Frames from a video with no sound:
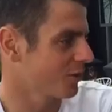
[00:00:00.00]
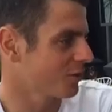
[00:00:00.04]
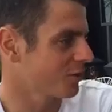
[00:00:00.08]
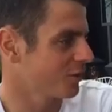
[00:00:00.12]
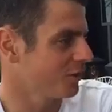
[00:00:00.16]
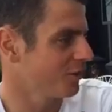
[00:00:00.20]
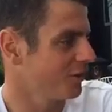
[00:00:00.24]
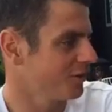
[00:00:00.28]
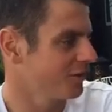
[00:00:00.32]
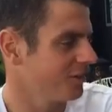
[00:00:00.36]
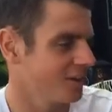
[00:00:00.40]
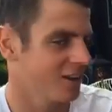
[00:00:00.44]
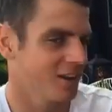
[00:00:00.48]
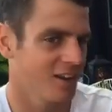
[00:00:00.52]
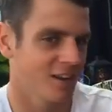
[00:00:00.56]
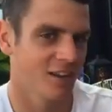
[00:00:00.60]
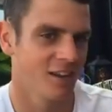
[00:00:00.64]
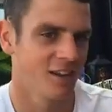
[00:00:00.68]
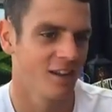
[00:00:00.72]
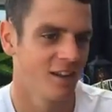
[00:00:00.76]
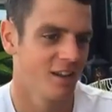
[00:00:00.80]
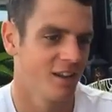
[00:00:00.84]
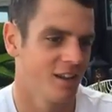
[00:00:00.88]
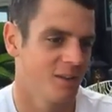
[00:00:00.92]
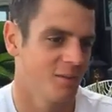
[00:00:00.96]
so not really.
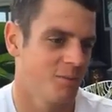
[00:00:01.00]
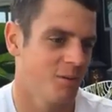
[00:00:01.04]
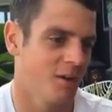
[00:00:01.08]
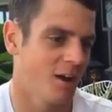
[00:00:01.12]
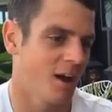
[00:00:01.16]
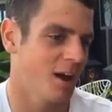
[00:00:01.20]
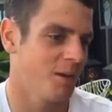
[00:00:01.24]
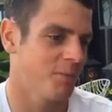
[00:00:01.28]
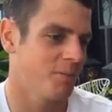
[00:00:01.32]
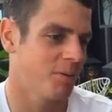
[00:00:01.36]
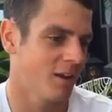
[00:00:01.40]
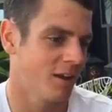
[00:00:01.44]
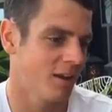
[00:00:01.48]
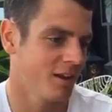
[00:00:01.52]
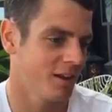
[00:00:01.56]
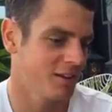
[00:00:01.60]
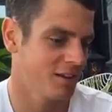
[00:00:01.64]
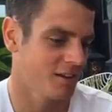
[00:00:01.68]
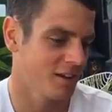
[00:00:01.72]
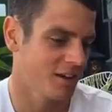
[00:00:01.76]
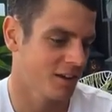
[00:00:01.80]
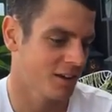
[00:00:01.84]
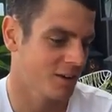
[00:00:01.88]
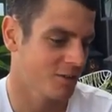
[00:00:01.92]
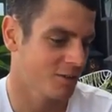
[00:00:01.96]
But I played
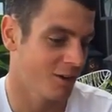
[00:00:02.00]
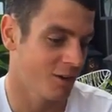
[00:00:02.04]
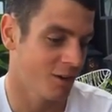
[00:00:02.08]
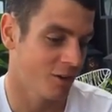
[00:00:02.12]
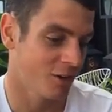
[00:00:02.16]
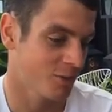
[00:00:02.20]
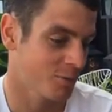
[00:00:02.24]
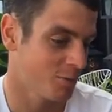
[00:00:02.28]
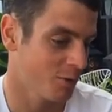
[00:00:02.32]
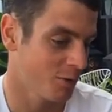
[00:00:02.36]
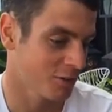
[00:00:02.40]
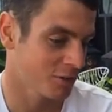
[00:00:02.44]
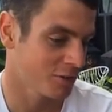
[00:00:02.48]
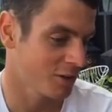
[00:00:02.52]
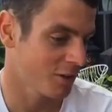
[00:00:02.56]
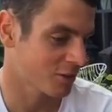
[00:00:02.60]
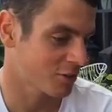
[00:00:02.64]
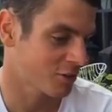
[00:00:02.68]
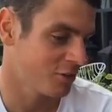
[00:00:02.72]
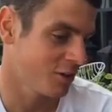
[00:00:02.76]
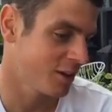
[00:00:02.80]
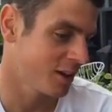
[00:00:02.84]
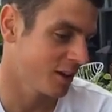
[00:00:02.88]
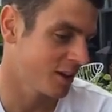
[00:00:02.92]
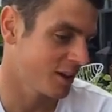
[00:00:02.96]
quite a lot of sports. I was
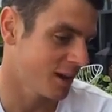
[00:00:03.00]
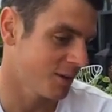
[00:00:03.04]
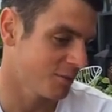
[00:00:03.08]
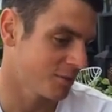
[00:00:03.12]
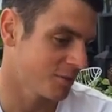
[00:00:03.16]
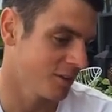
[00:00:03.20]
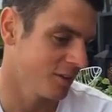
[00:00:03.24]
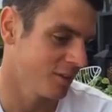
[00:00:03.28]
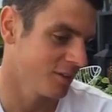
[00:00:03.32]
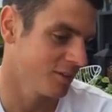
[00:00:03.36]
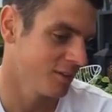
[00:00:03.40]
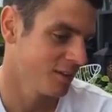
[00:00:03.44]
cricket captain